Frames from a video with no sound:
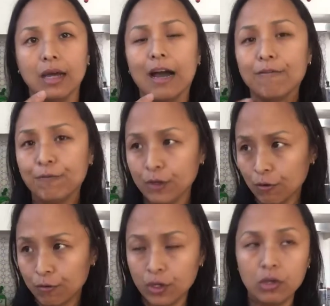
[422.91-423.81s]
I feel
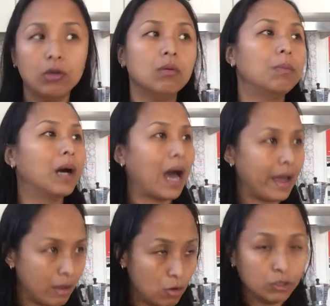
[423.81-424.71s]
for you, but
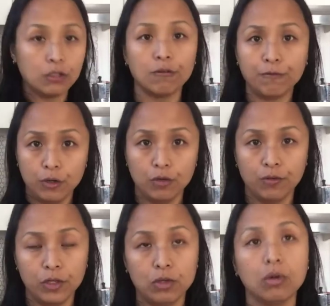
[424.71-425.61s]
I also feel
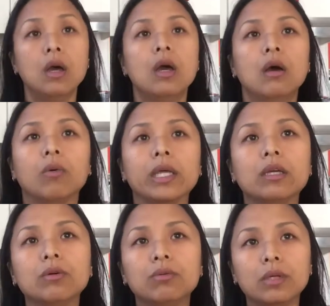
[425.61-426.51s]
for you. When
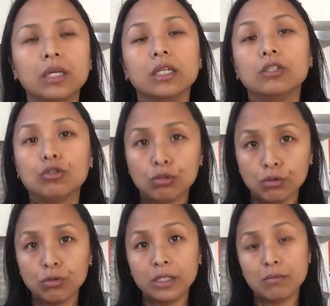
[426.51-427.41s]
you really,
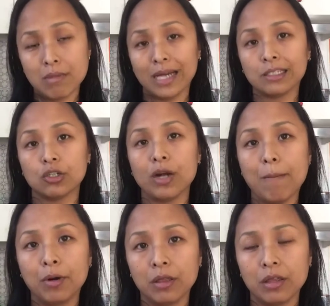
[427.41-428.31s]
truly master
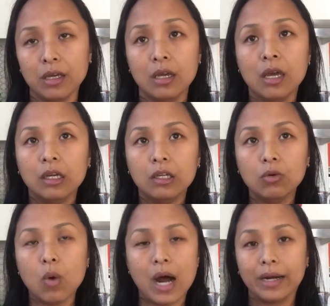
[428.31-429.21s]
empathy,
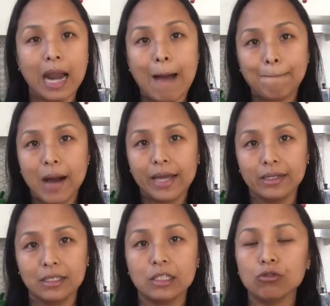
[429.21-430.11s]
you are not
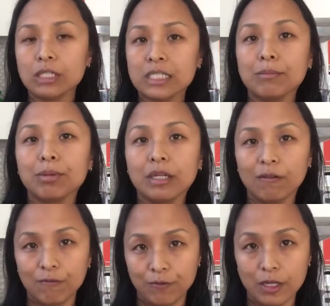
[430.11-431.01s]
biased. You
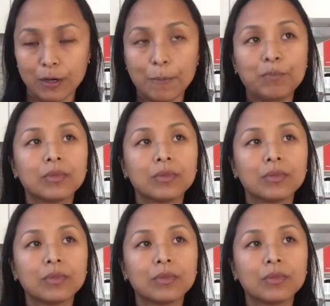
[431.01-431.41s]
simply feel.